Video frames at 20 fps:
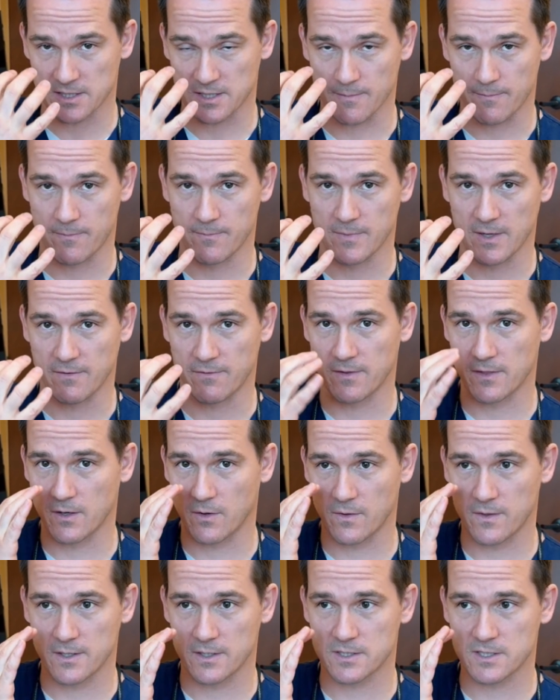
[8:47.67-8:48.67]
The, even
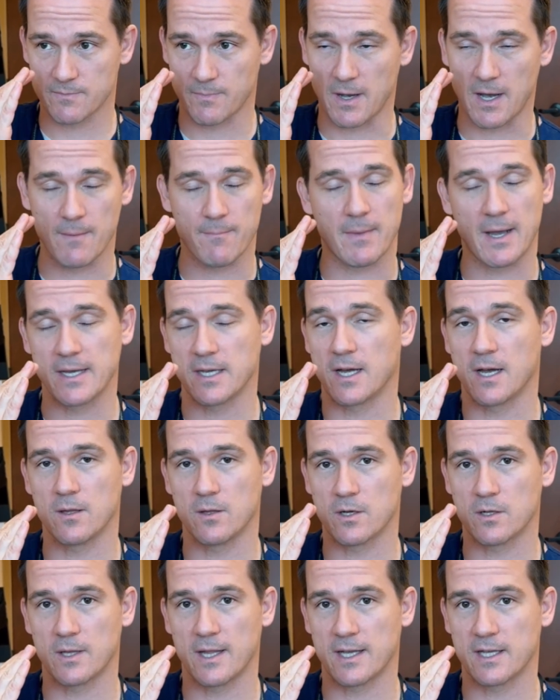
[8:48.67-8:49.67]
though the spot might not
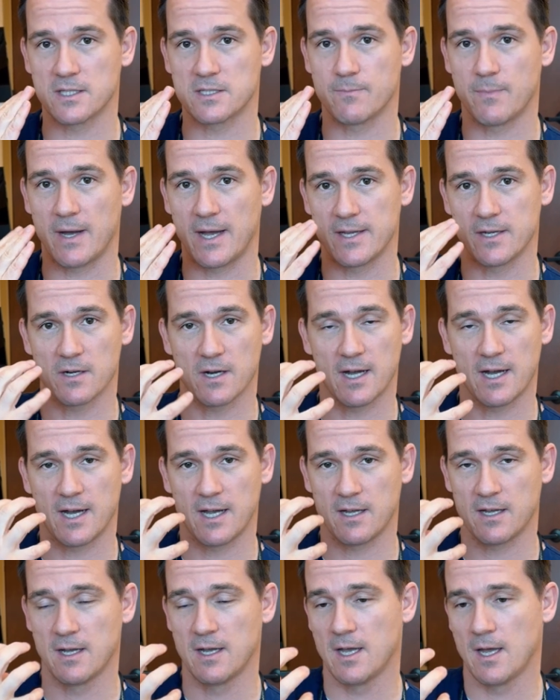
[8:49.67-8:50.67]
look like it's by your eye,